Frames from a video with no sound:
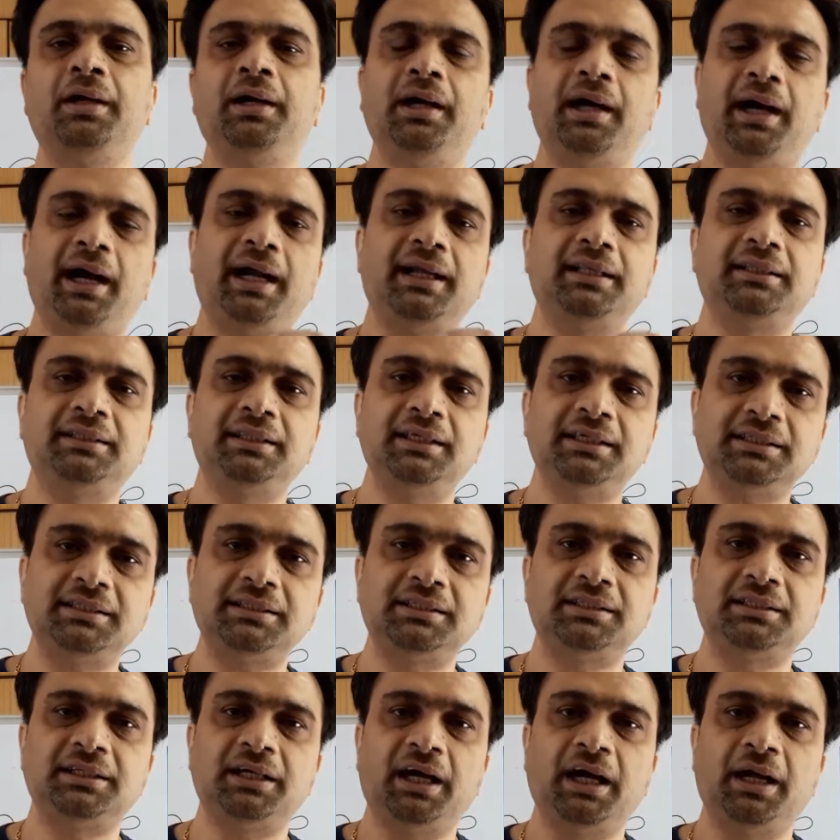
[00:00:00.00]
At this
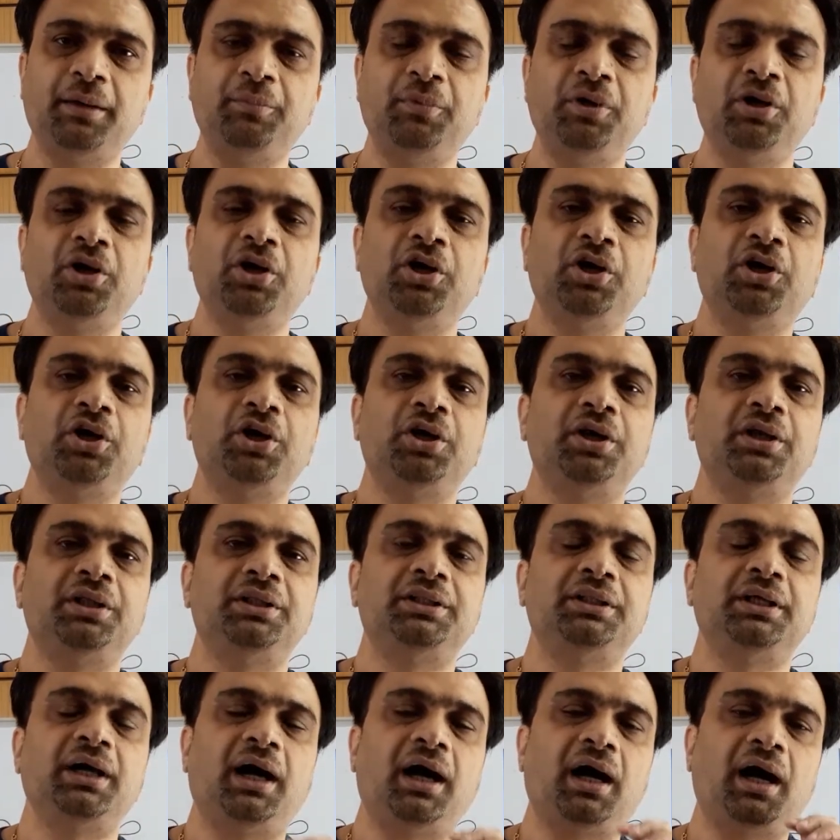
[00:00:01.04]
time,
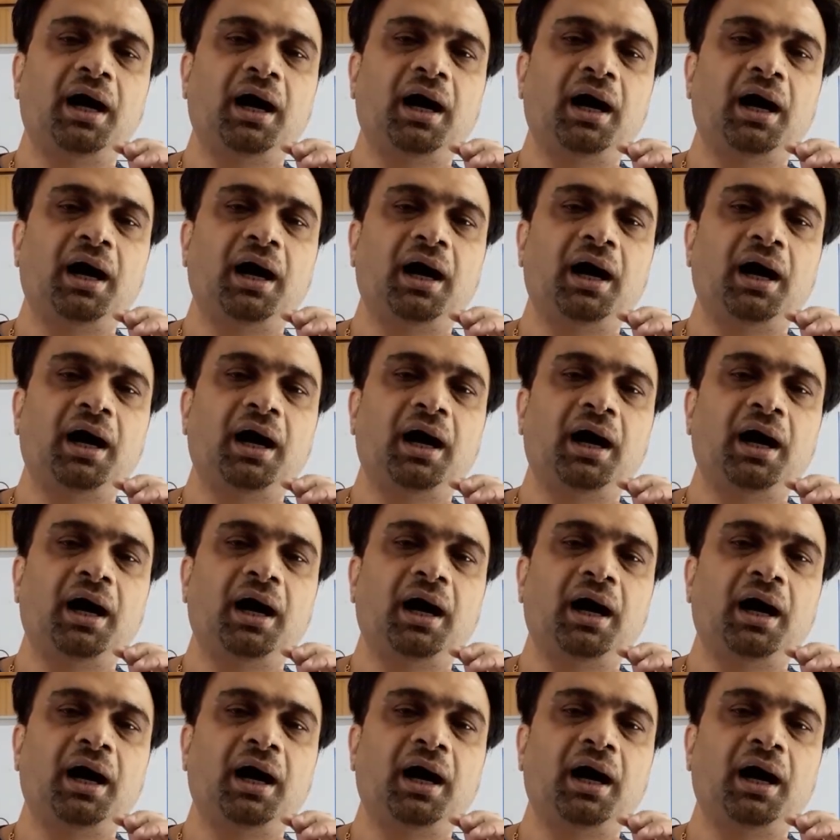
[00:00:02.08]
the